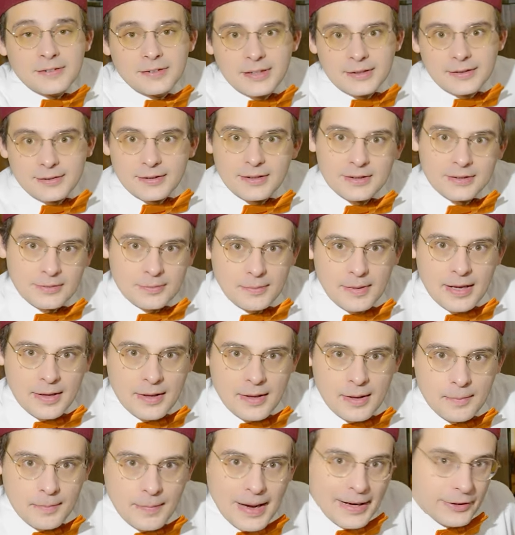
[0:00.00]
sixth is
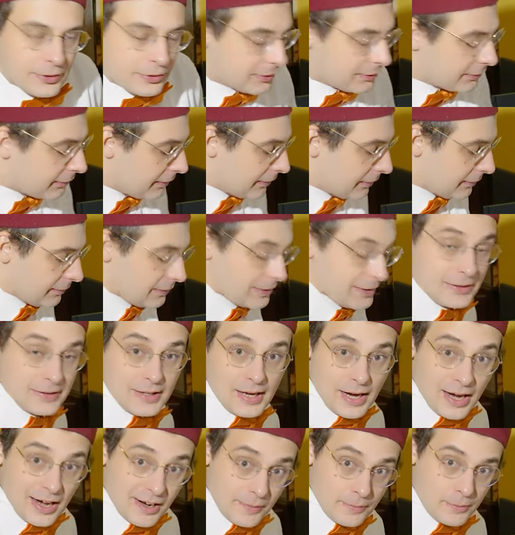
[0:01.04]
a minor sixth in the
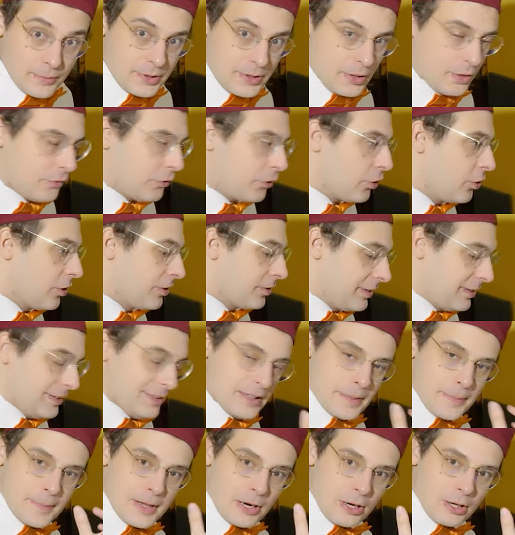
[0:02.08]
harmony, of course, in
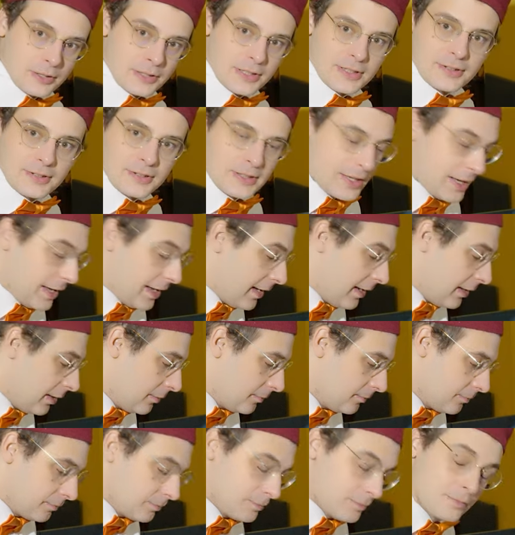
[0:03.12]
the melodic scale,
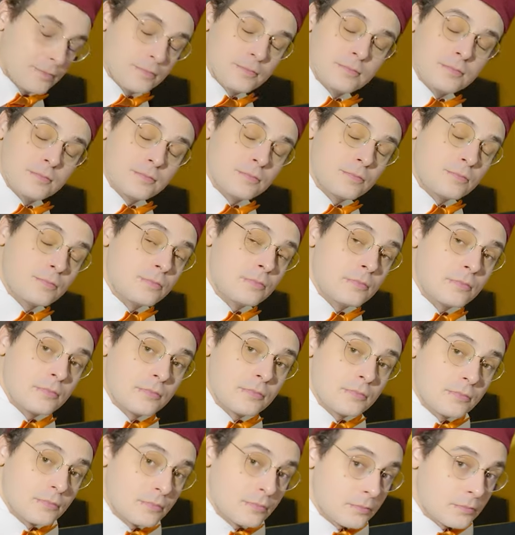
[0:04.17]

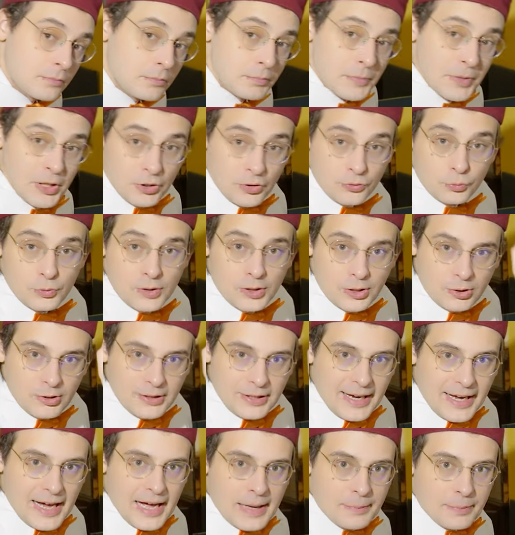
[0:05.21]
because we're
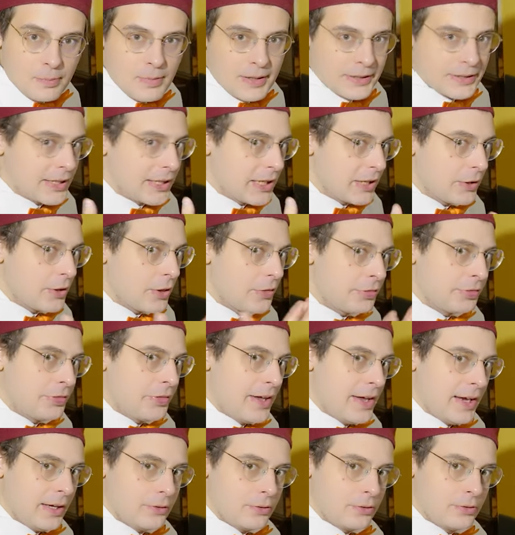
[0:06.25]
going up, but
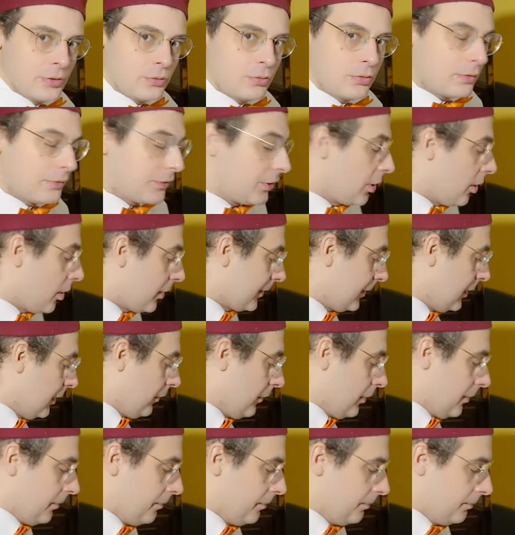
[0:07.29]
think to the rule of the octave.